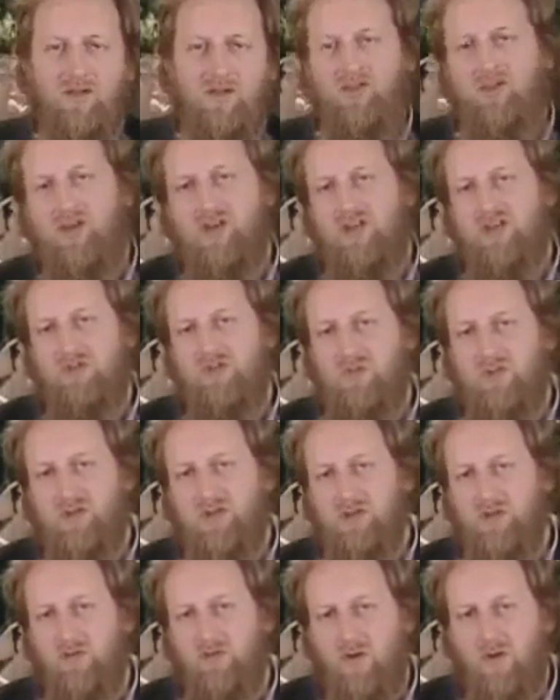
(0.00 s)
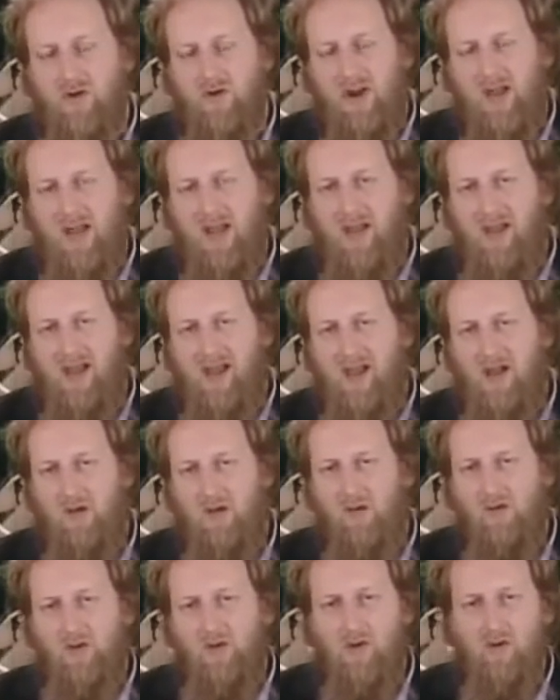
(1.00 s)
transmission of the Qur'an,
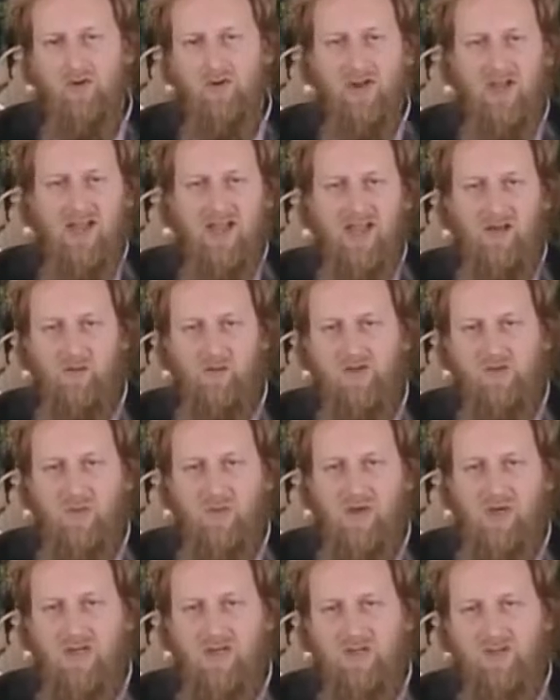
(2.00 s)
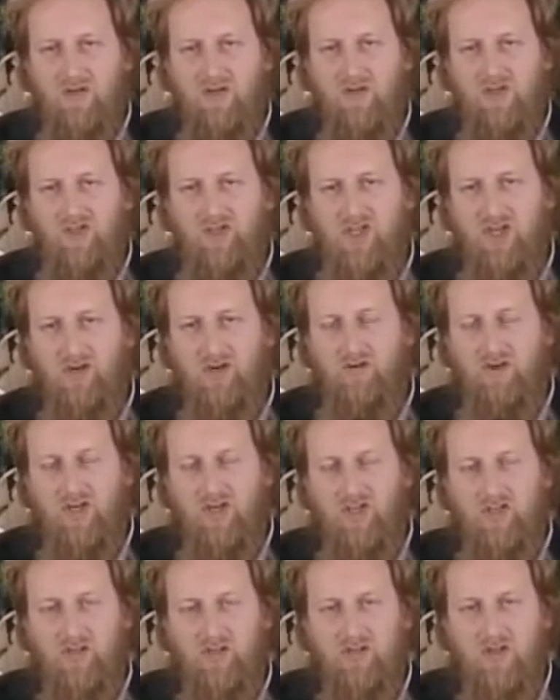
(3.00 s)
how the Qur'an was passed on
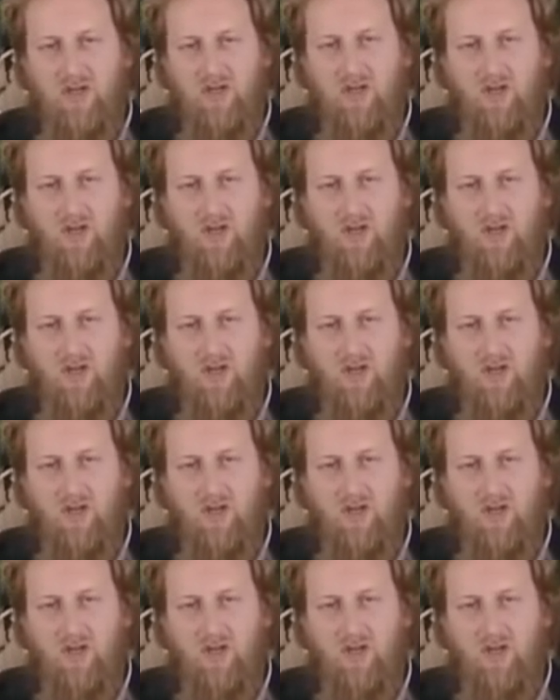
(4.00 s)
generation